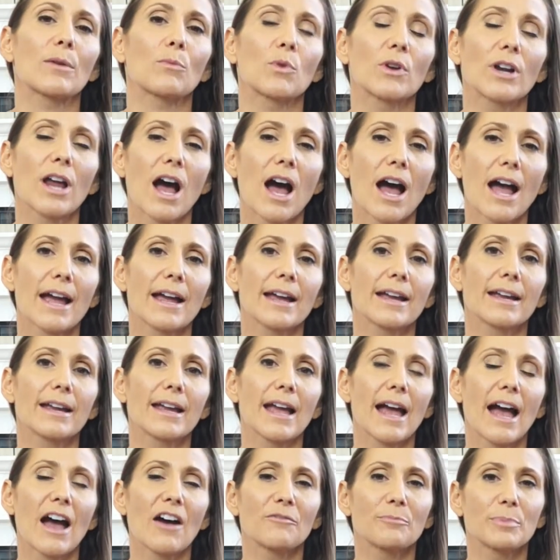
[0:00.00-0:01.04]
and what I
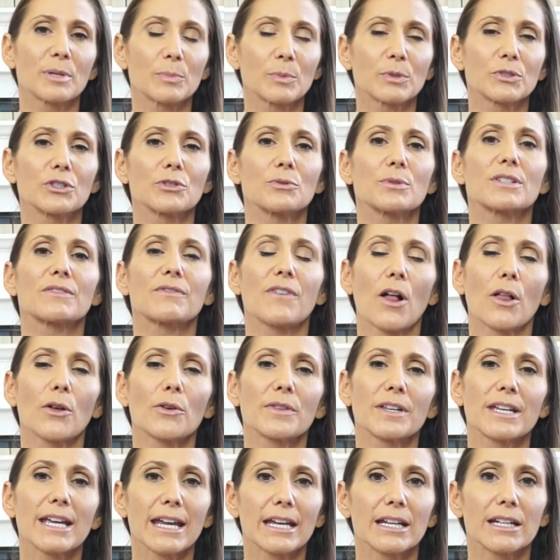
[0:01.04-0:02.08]
have people do, is follow
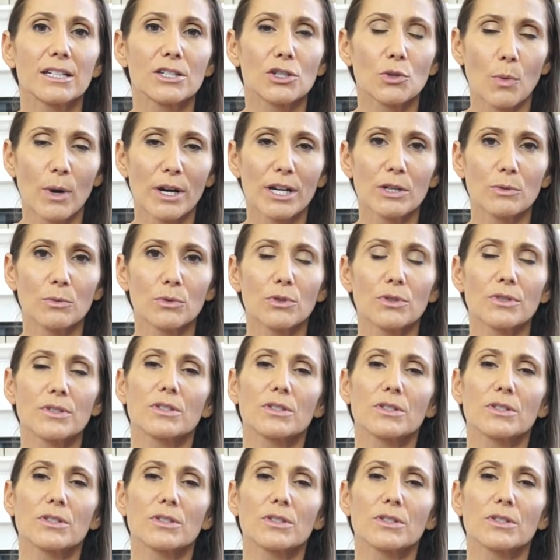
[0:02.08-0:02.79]
the 80-20 rule.